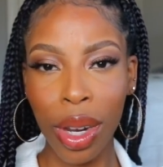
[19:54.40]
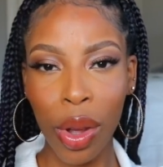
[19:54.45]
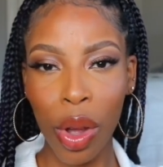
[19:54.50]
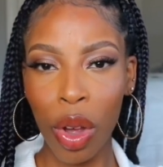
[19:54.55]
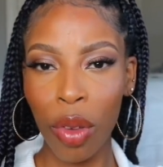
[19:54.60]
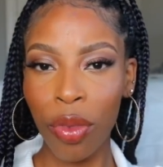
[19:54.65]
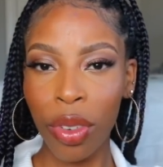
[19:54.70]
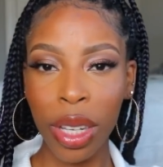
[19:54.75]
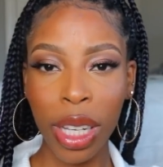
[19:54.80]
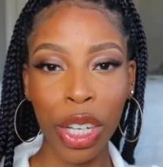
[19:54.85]

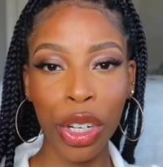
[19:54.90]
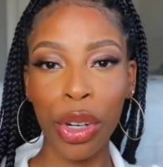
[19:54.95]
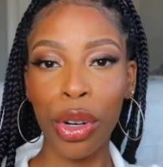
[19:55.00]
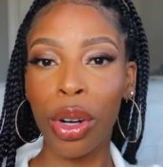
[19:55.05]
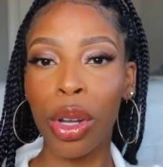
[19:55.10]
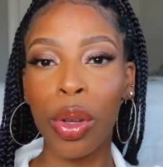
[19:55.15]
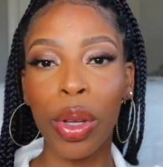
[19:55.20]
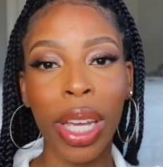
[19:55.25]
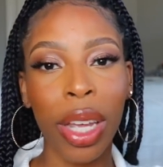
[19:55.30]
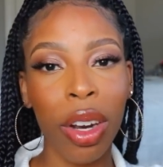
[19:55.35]
hopefully your
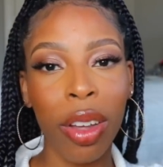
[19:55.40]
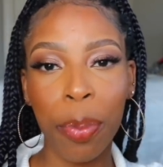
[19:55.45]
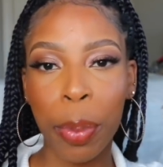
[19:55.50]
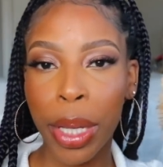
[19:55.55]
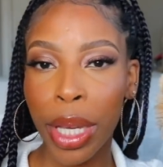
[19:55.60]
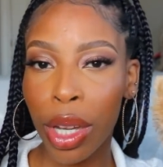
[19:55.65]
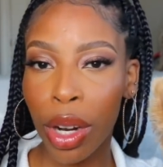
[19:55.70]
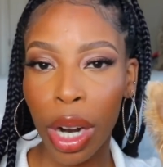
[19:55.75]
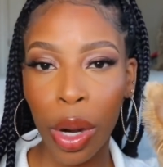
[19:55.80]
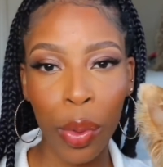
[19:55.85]
girl will get on
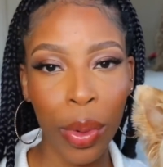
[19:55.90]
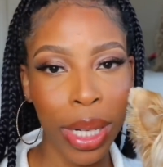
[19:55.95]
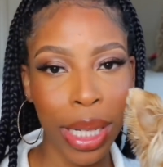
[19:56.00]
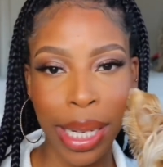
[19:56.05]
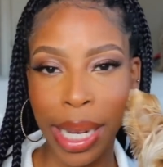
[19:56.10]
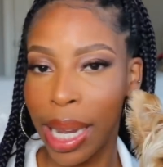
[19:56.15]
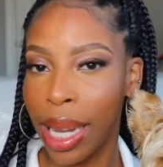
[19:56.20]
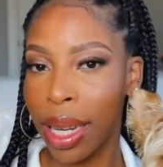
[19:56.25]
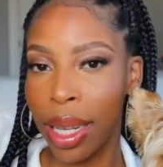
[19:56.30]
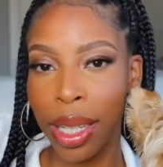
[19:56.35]
PR one
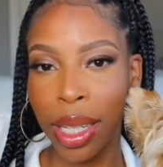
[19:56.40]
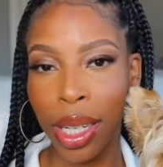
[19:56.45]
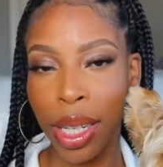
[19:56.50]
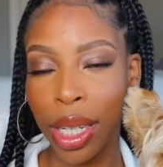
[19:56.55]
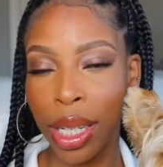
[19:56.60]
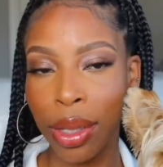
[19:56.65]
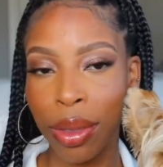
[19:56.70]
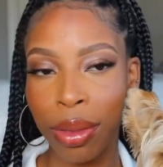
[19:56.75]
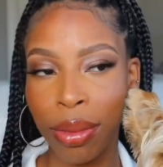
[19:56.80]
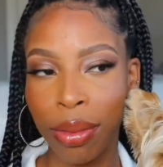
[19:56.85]
day, you know?